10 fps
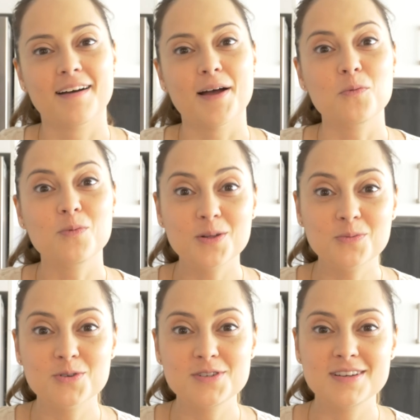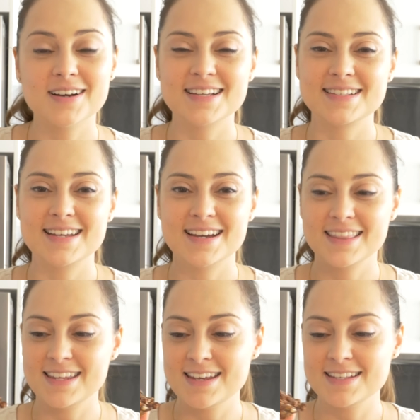I will warn you guys now,
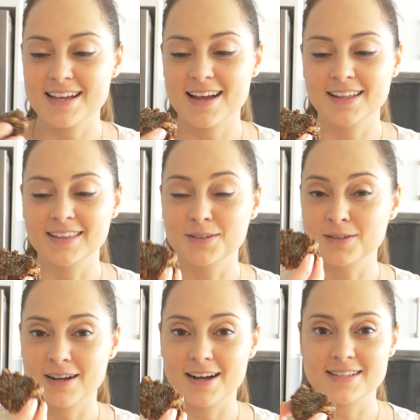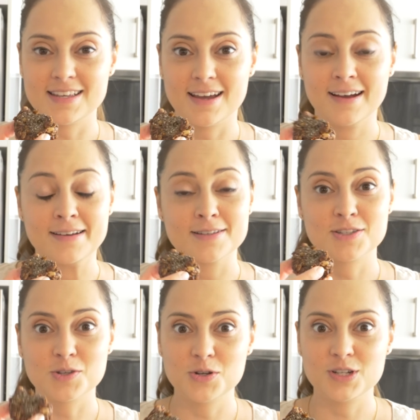these little guys here are
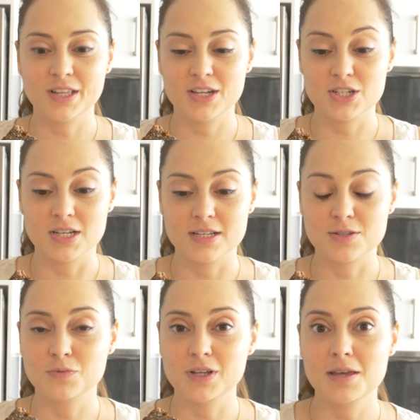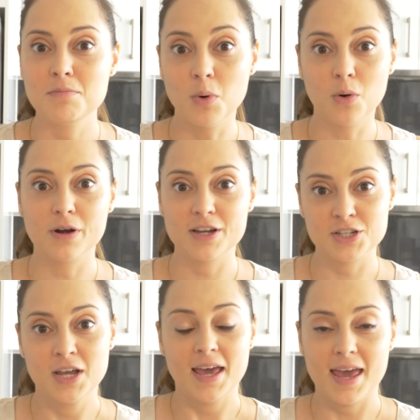so delicious, really
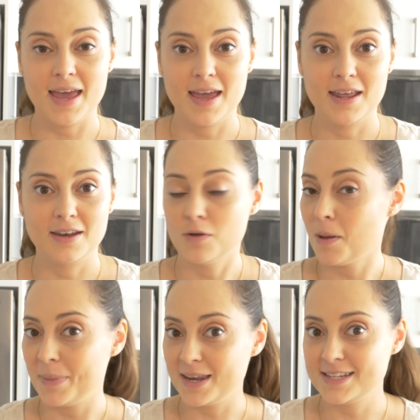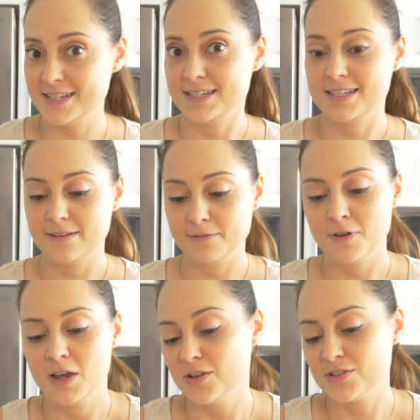moreish and a bit addictive.
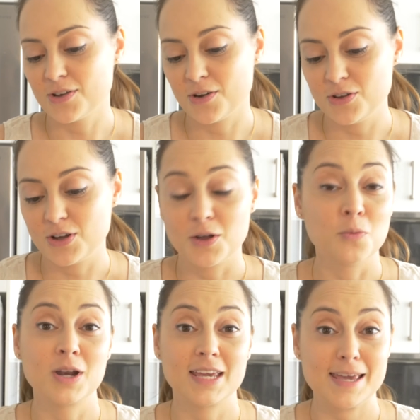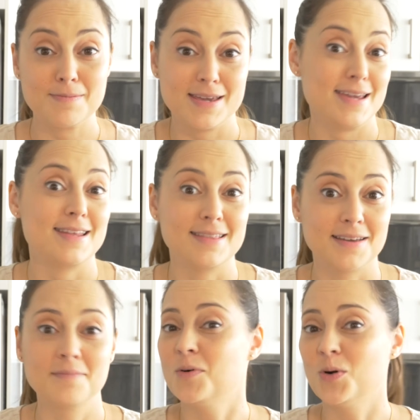So you're gonna wanna keep eating
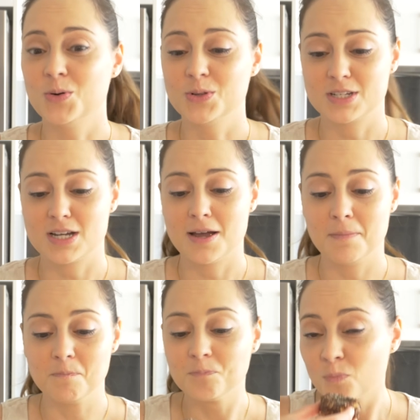them all the time.